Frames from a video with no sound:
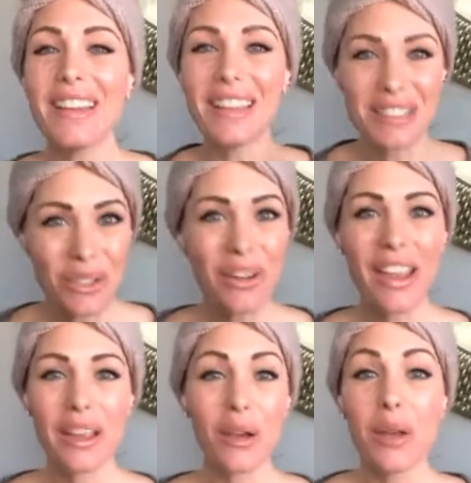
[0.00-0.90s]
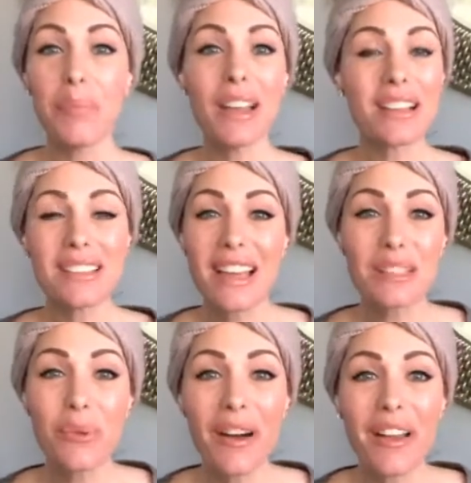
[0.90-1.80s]
It's okay. Because
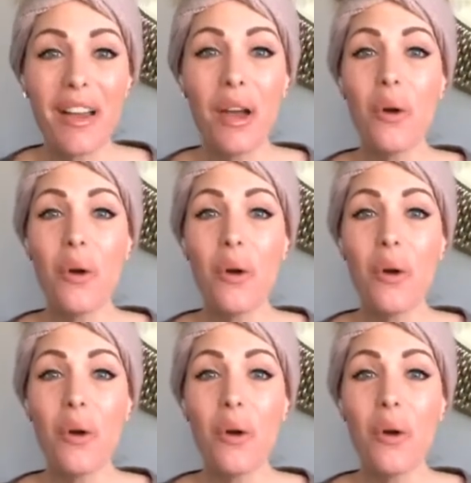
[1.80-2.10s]
guess what?